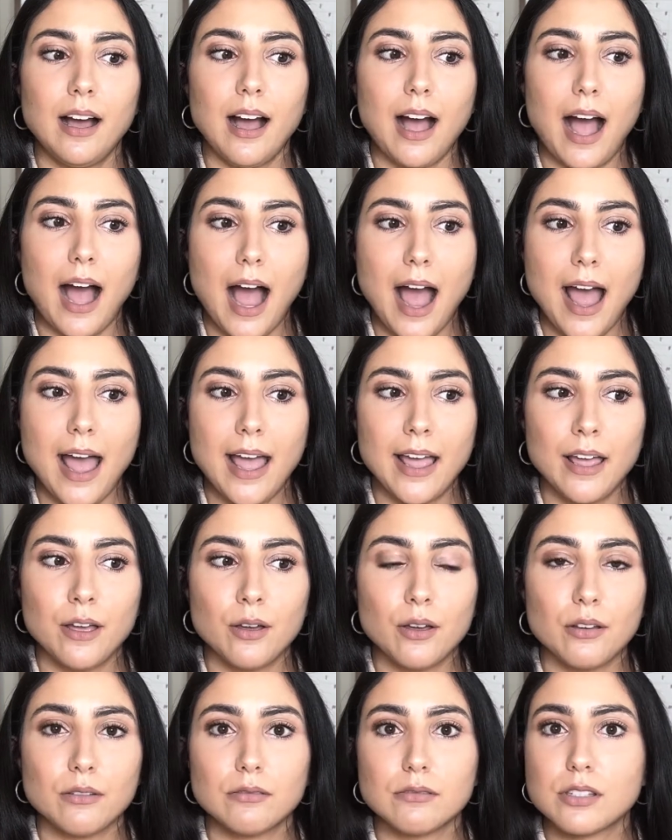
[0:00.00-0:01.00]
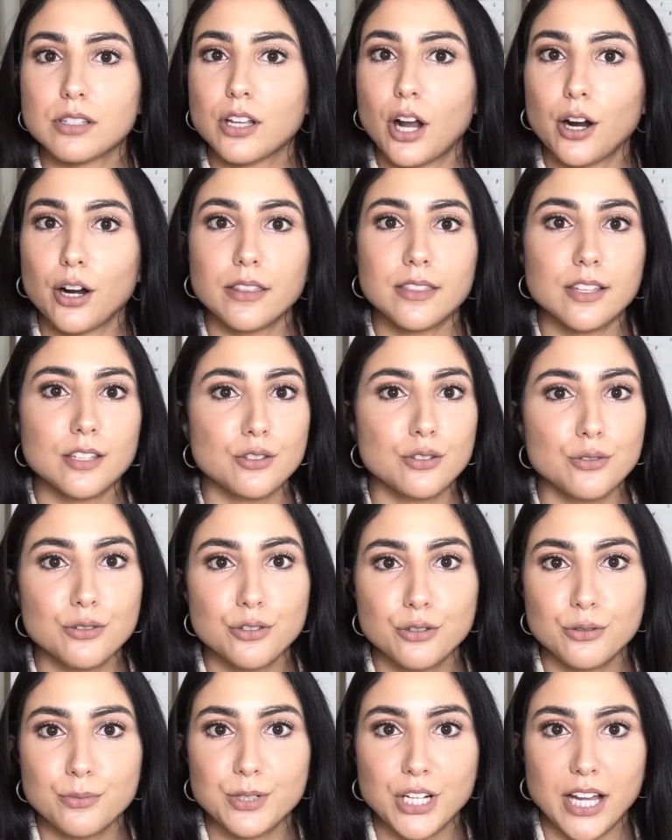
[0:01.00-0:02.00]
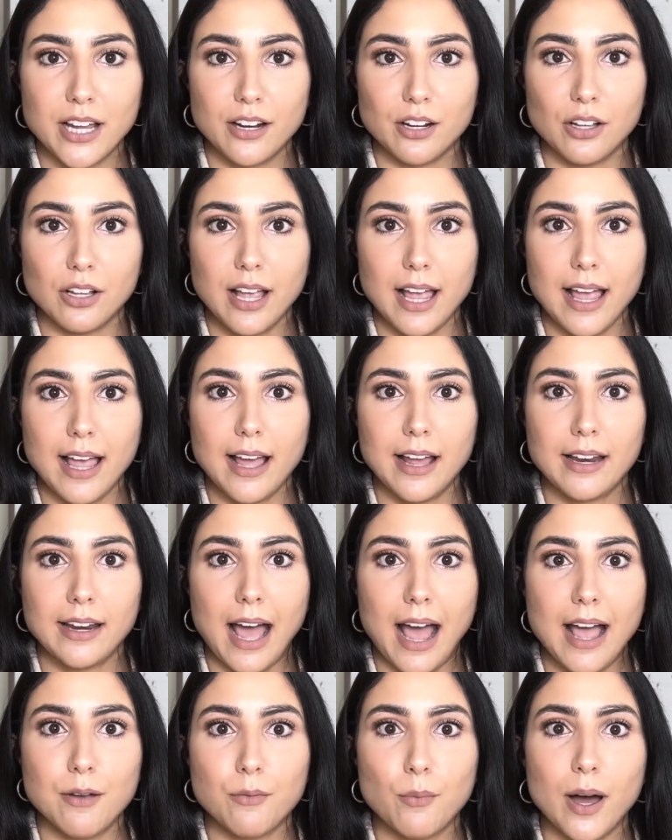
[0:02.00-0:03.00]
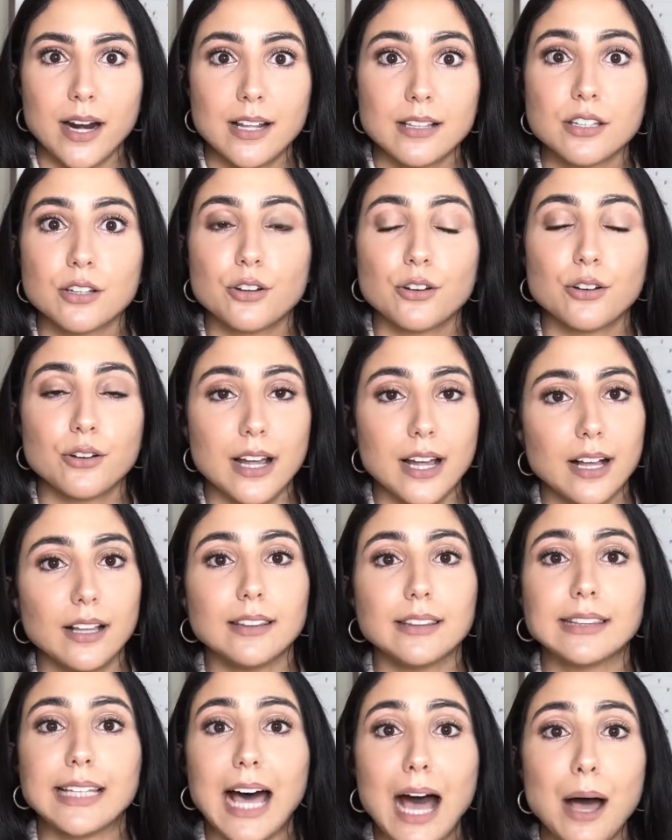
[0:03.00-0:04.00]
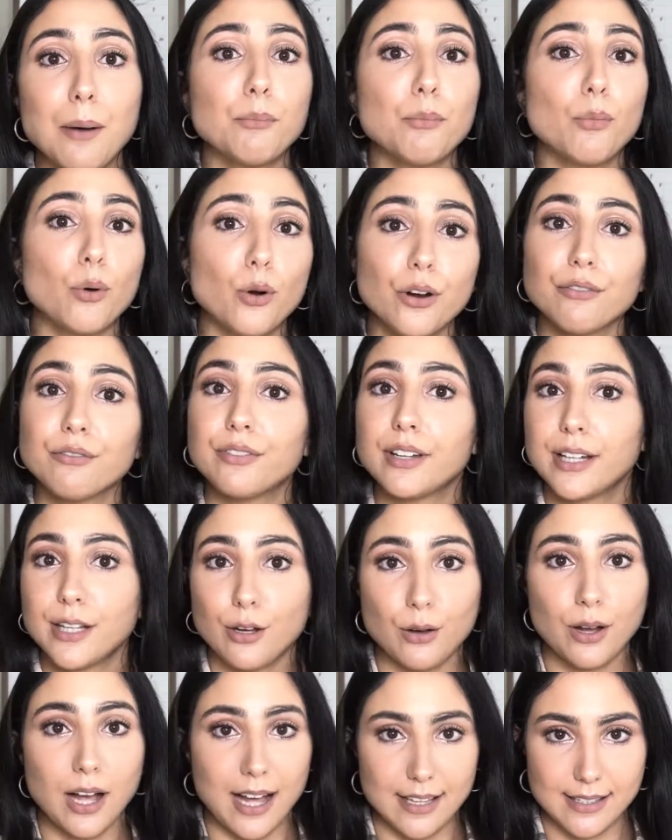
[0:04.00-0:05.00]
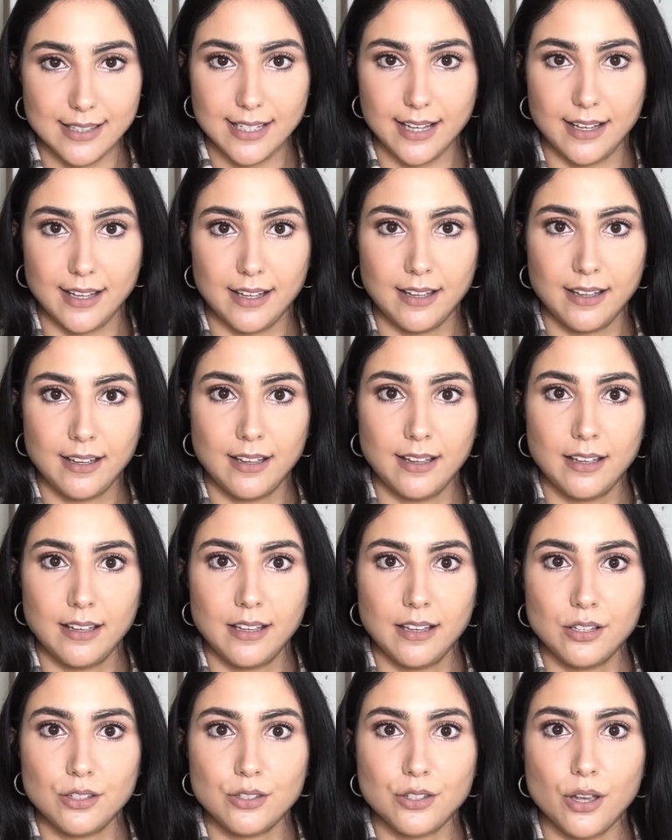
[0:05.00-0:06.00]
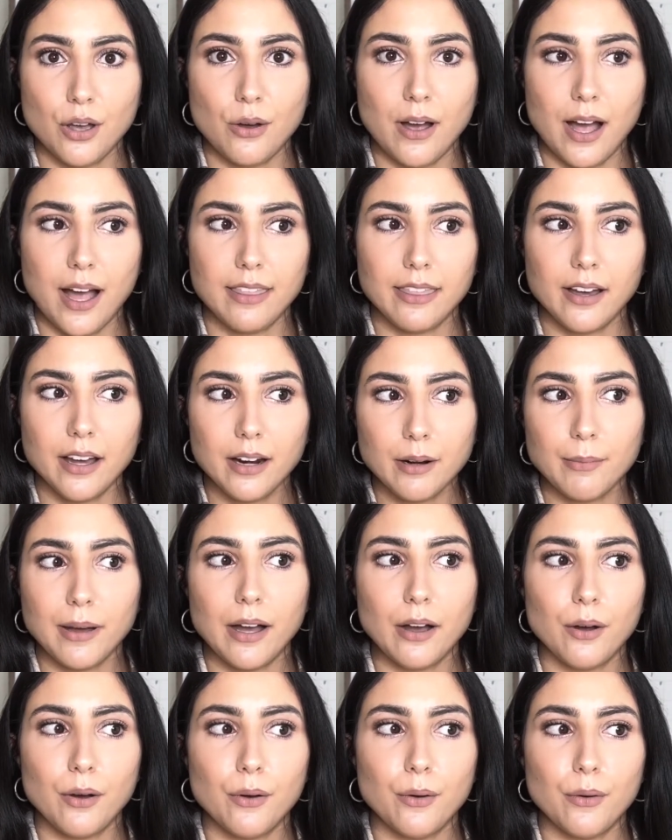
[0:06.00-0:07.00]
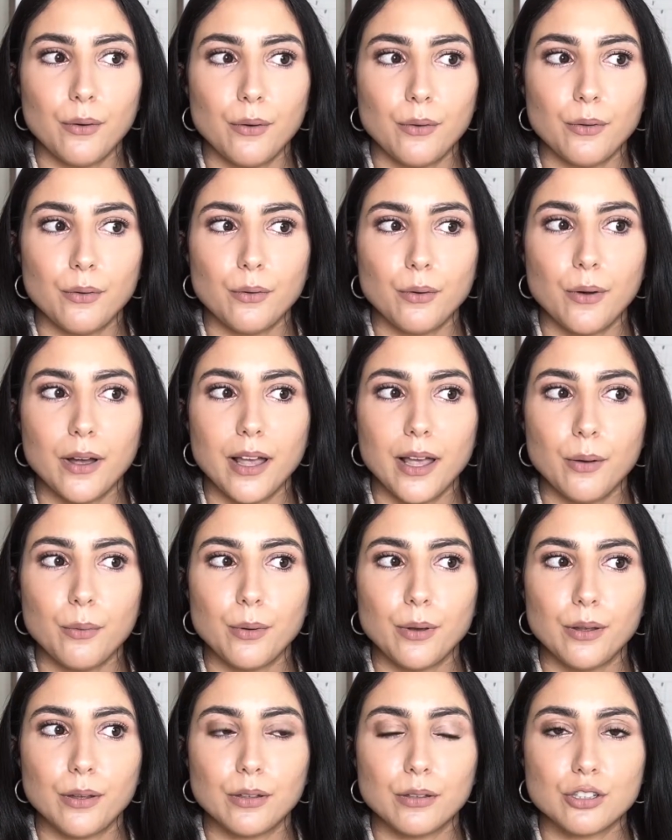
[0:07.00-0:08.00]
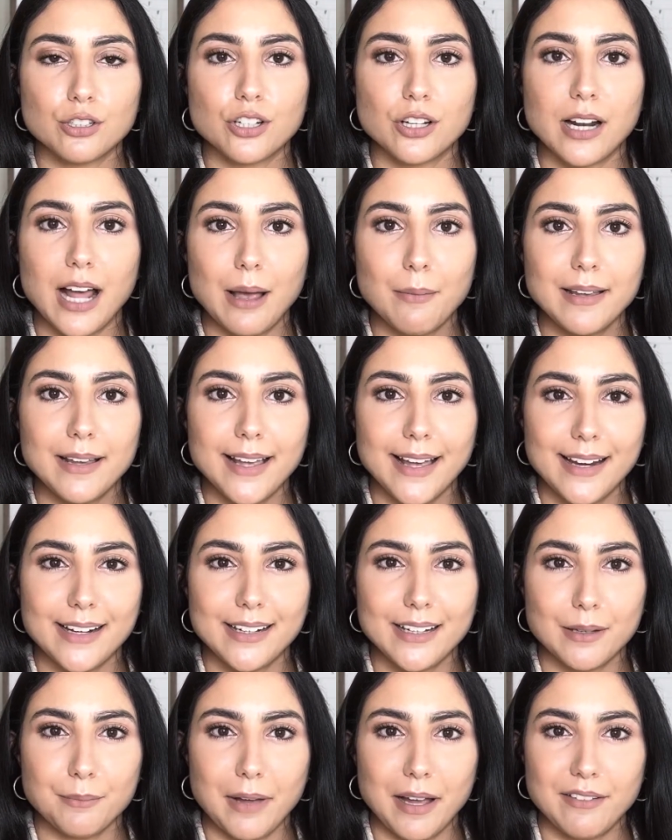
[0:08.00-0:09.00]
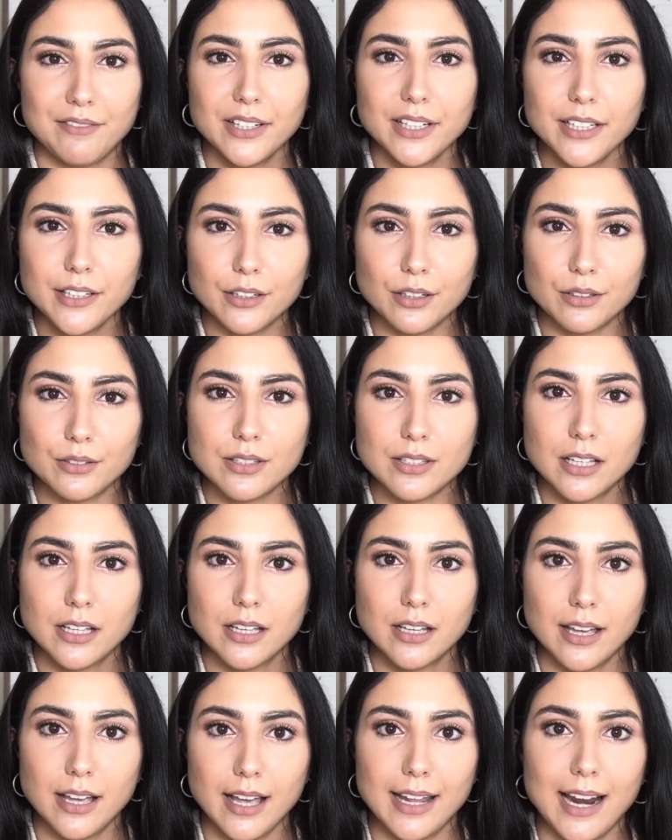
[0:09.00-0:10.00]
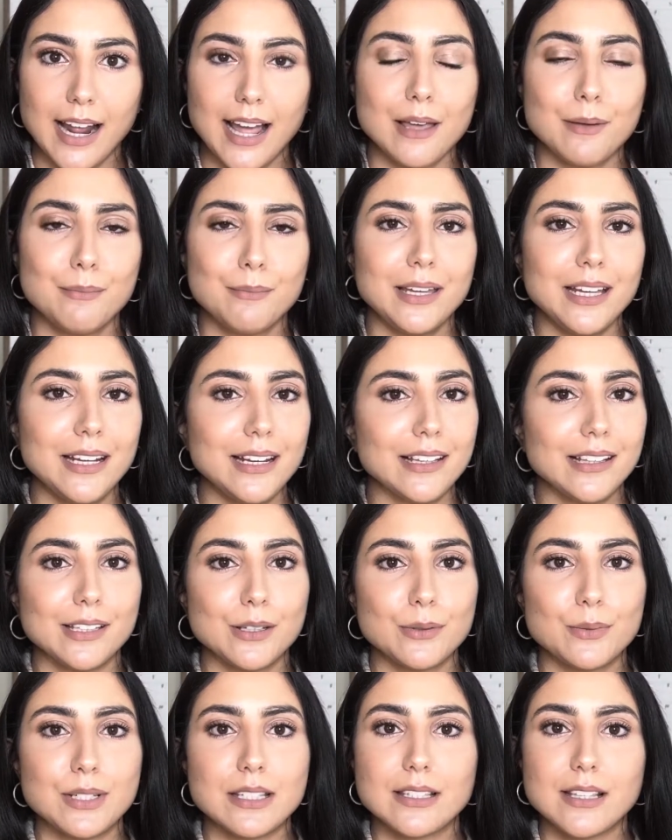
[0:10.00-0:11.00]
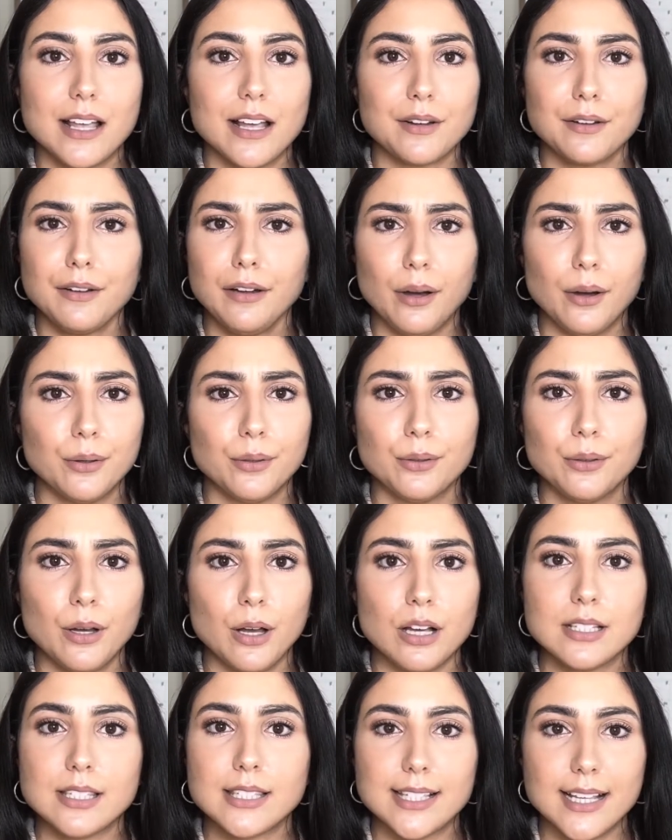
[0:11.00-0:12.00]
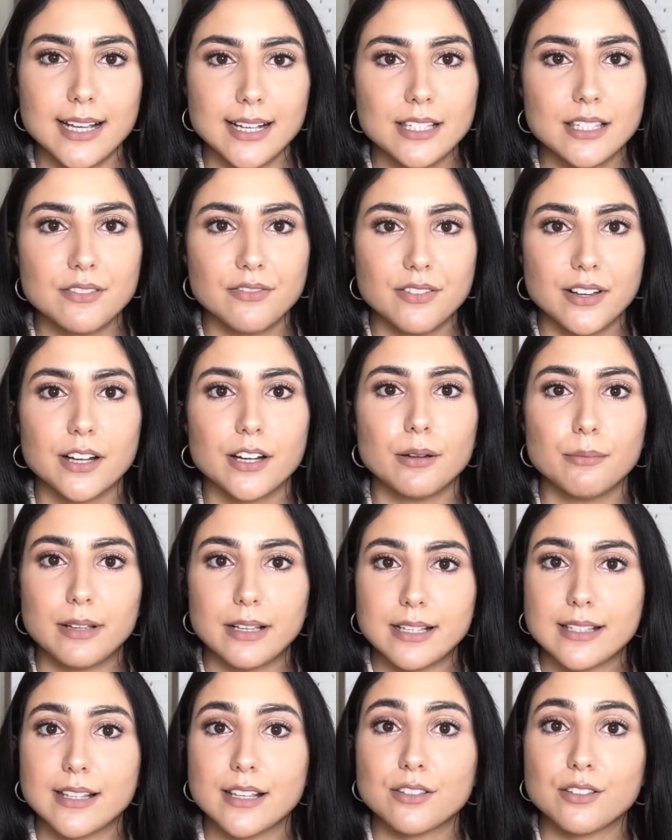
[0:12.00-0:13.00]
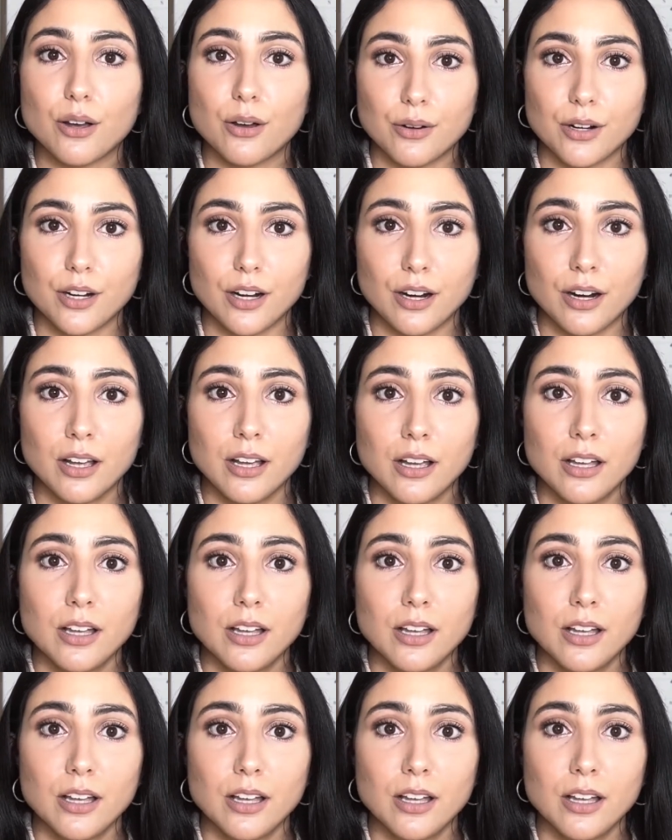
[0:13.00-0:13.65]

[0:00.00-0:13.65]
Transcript: I started this YouTube channel and I wanted to create a lot more video content. So I thought about, okay, well, should I be editing my videos? And I immediately was like, no, a 6-figure business owner